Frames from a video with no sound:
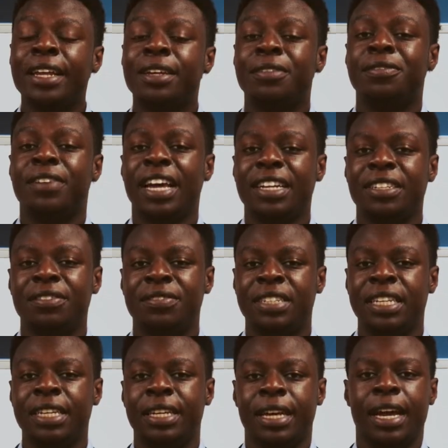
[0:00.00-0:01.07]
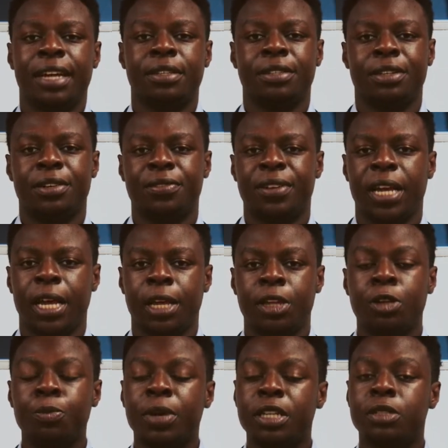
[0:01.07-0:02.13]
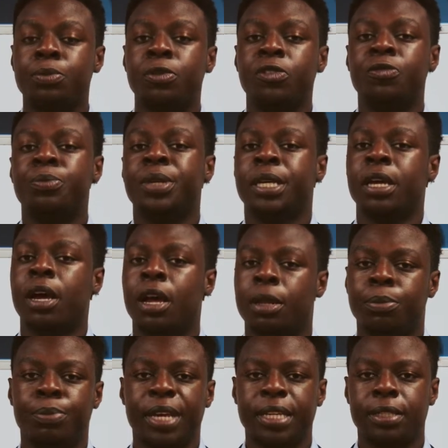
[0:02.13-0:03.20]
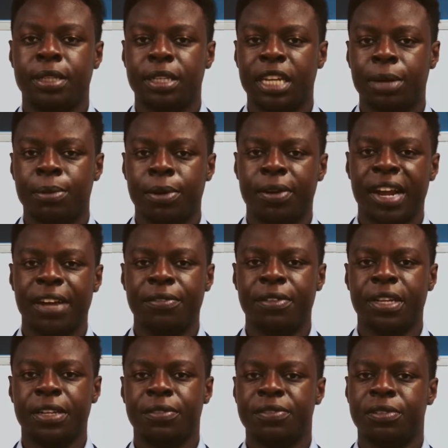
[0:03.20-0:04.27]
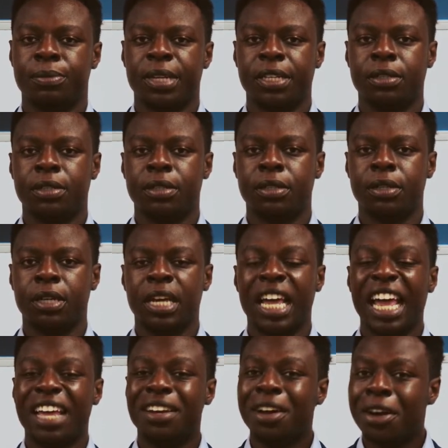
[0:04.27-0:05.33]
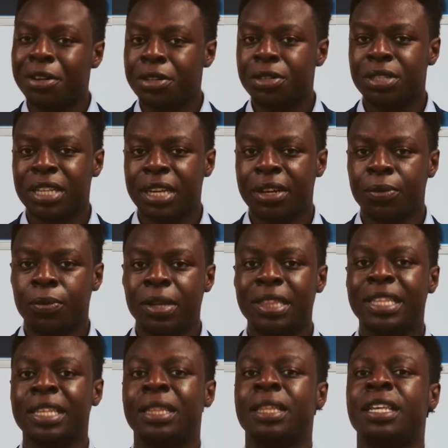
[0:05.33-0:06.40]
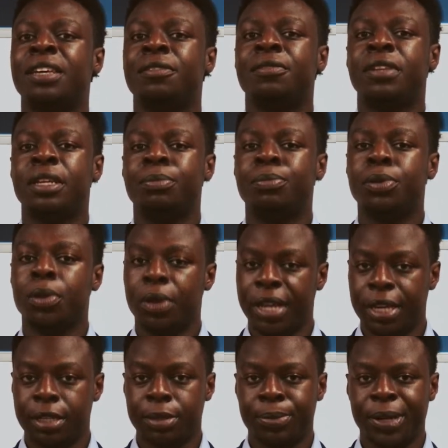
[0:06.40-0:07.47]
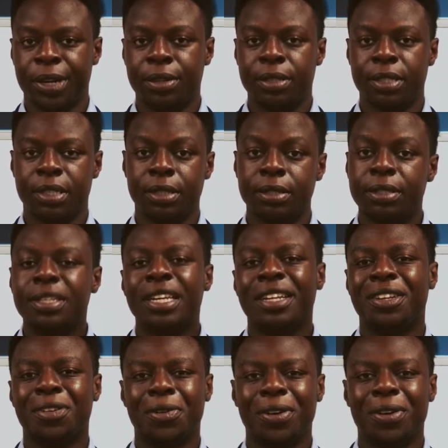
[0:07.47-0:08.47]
an effective DEI survey, you must move beyond basic demographic information and understand what the lived employee experience is in your